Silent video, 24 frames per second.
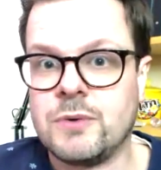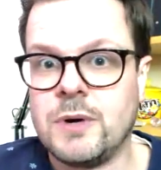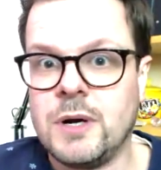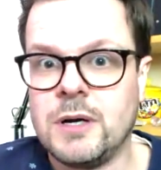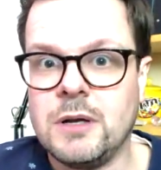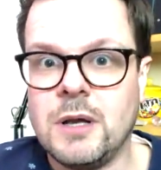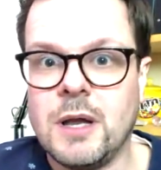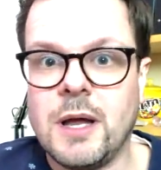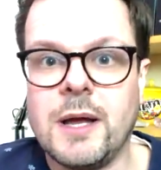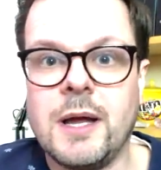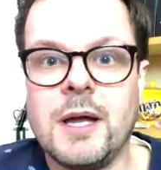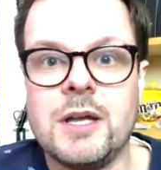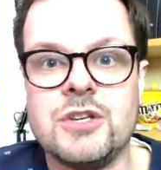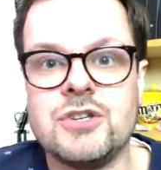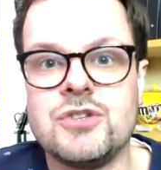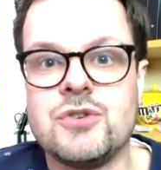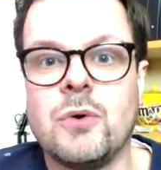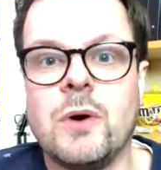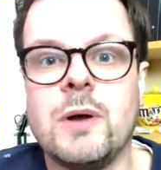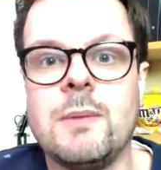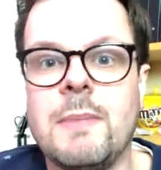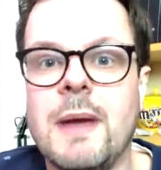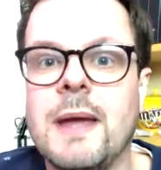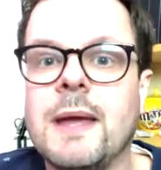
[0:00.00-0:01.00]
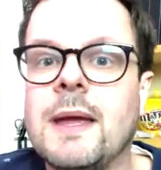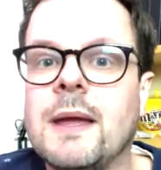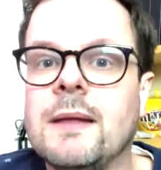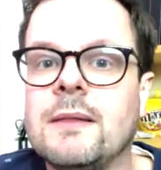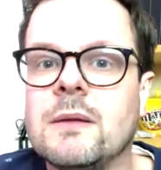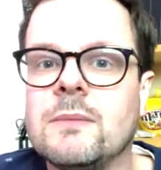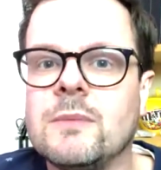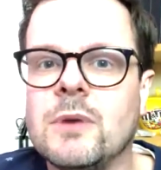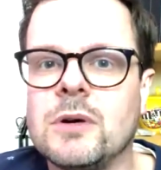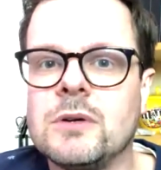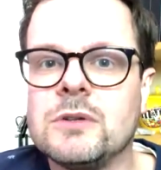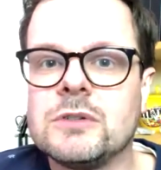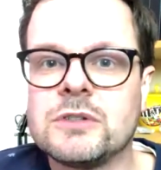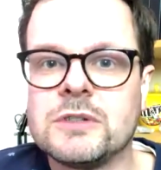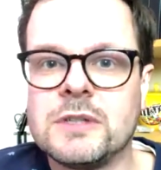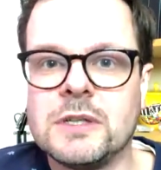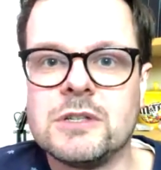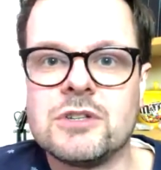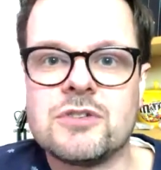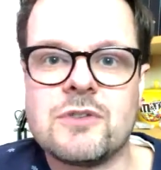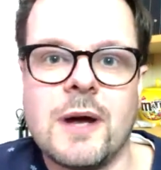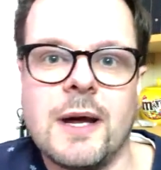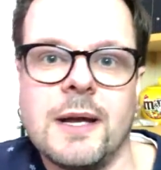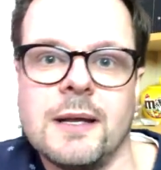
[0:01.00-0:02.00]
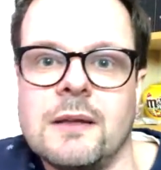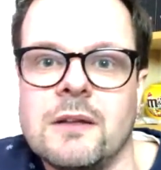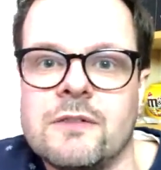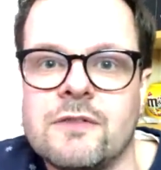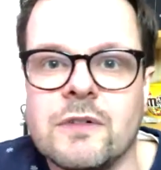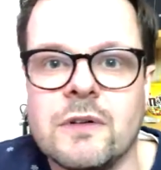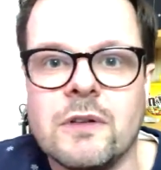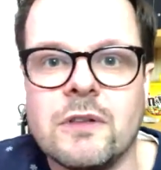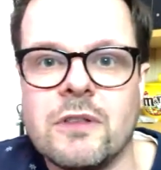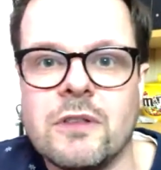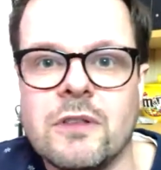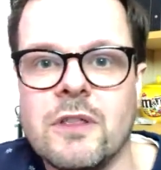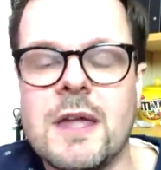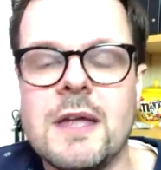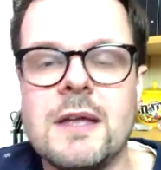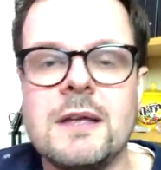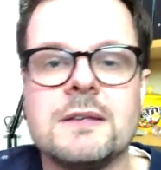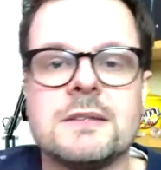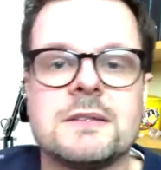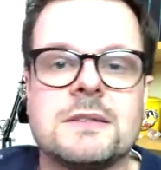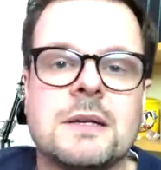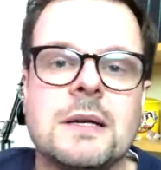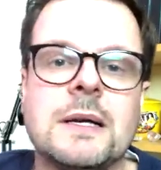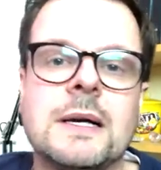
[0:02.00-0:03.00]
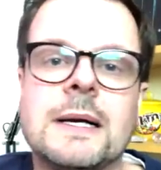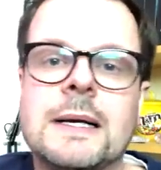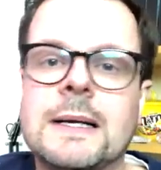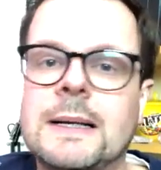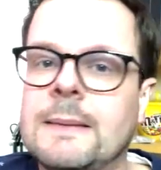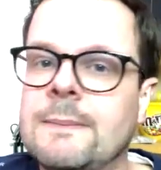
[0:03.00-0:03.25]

or I like enjoy making the most, and trying different things.